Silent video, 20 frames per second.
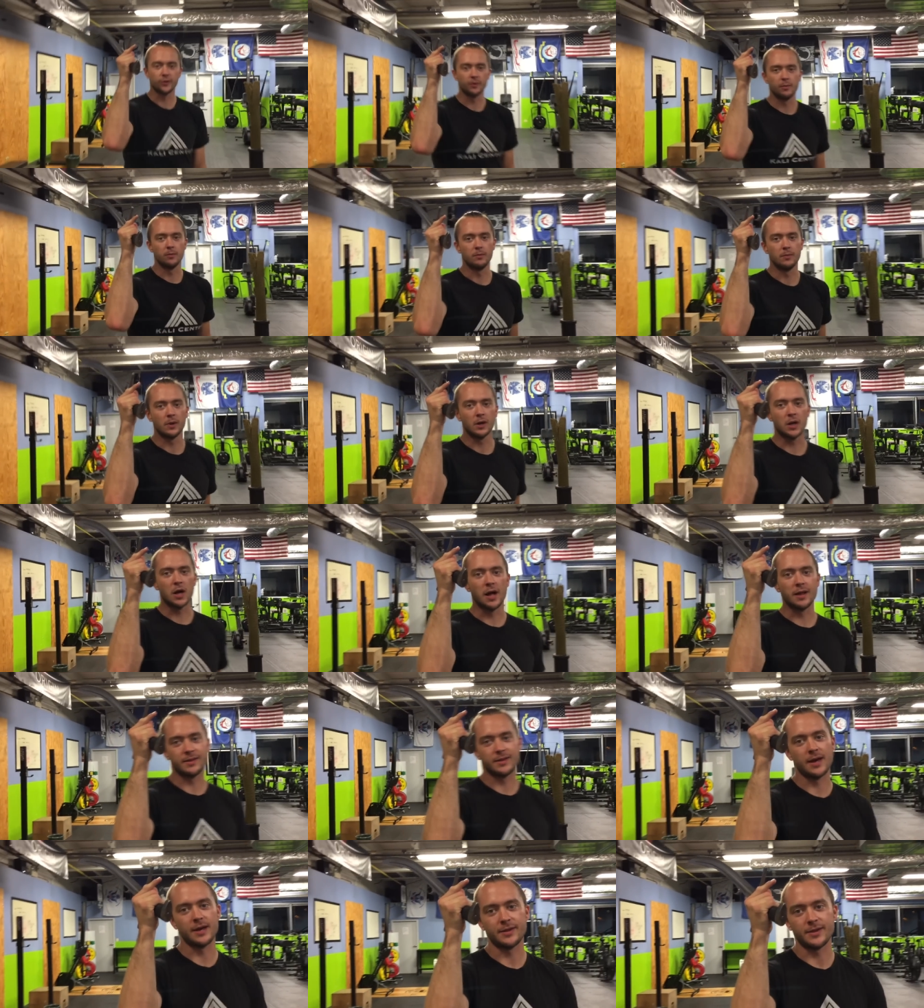Some
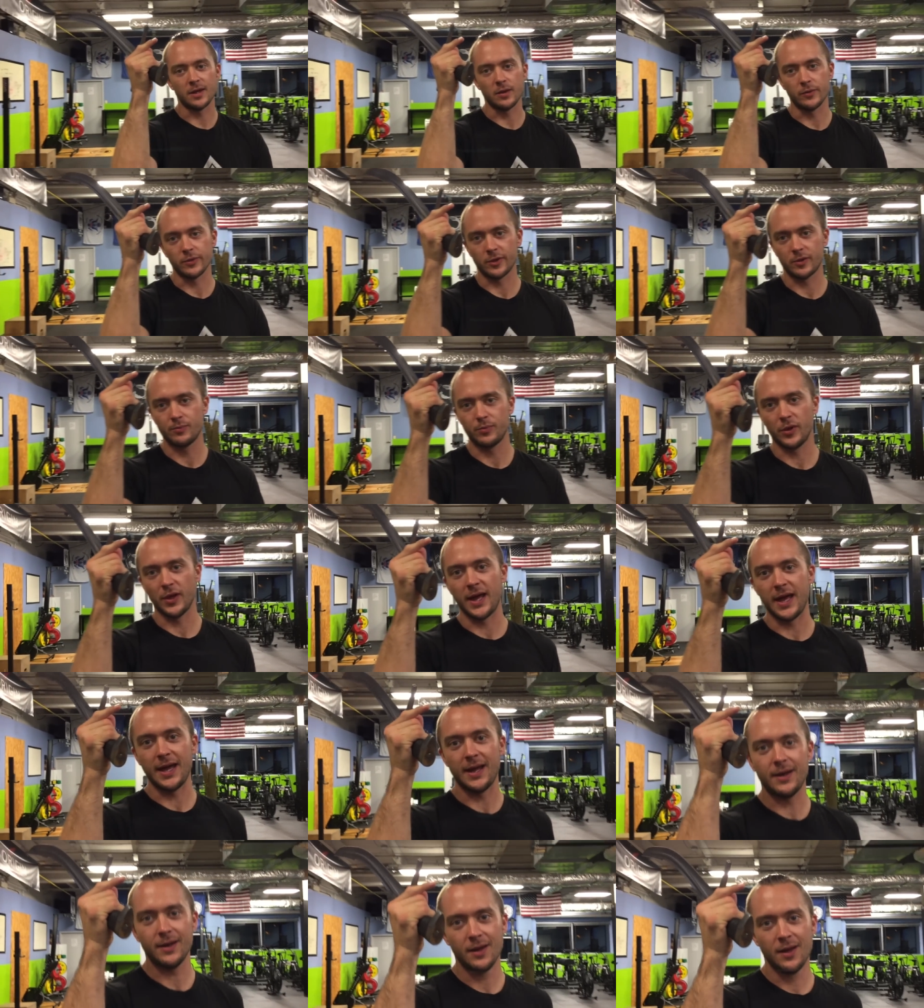cut testing with this
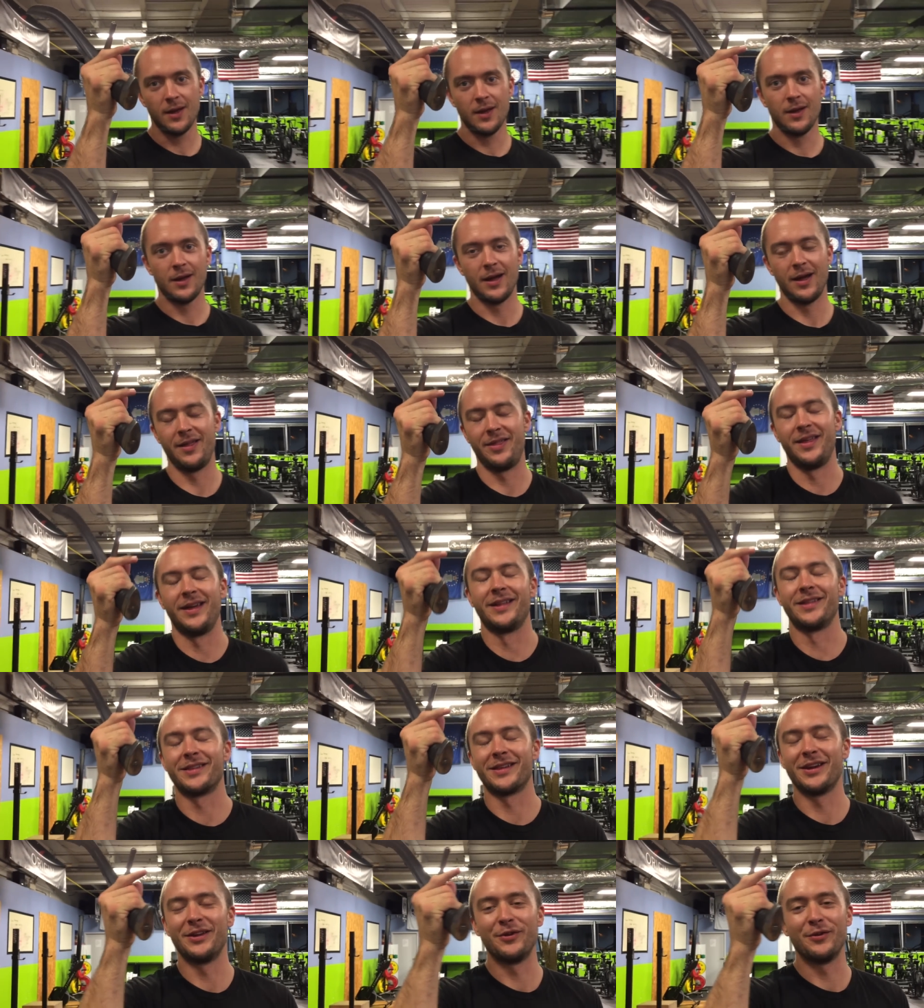blade. I think
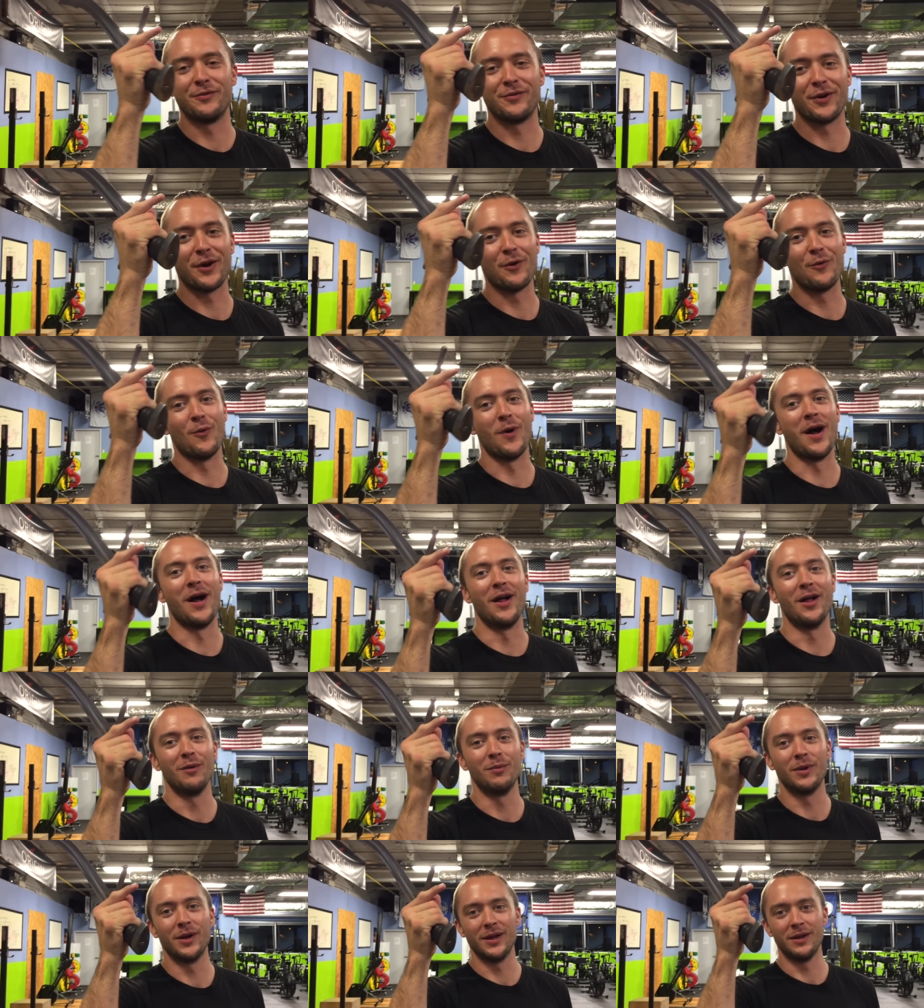it's gonna do very
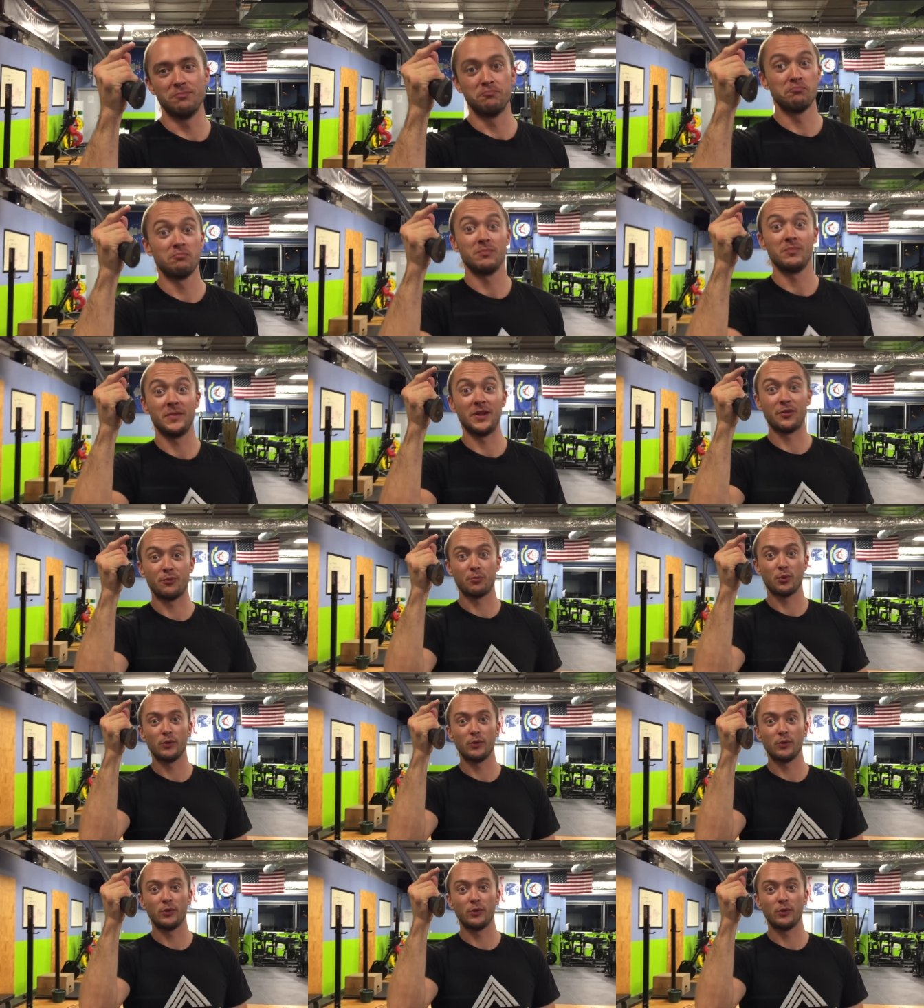well, but let's